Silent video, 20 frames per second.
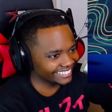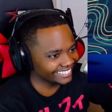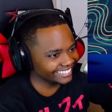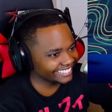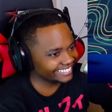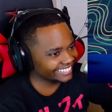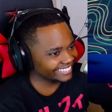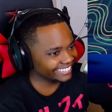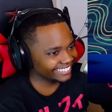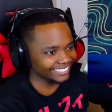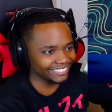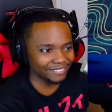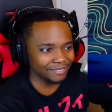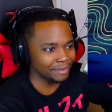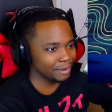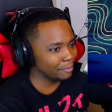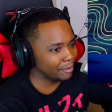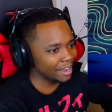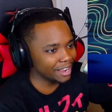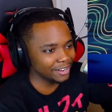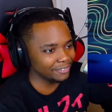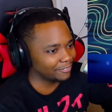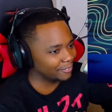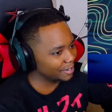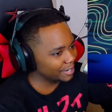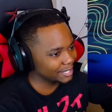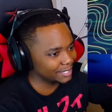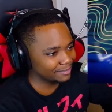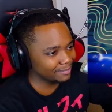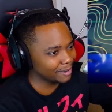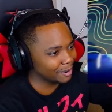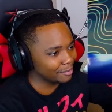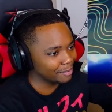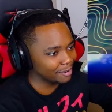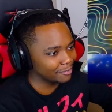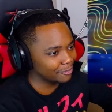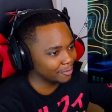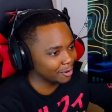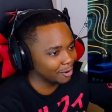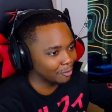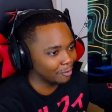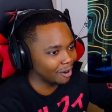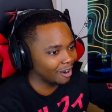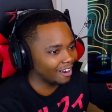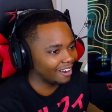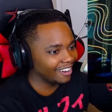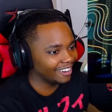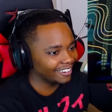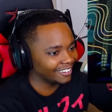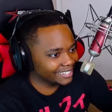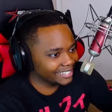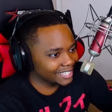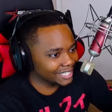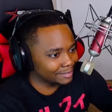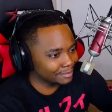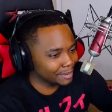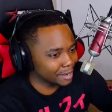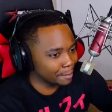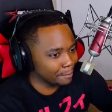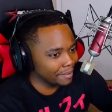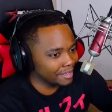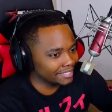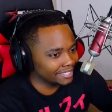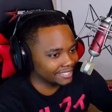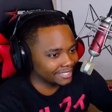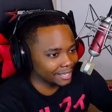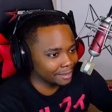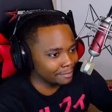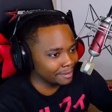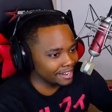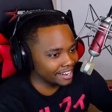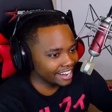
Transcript: He said, "We've been waiting for this moment for a while. It's been a bit since they've been in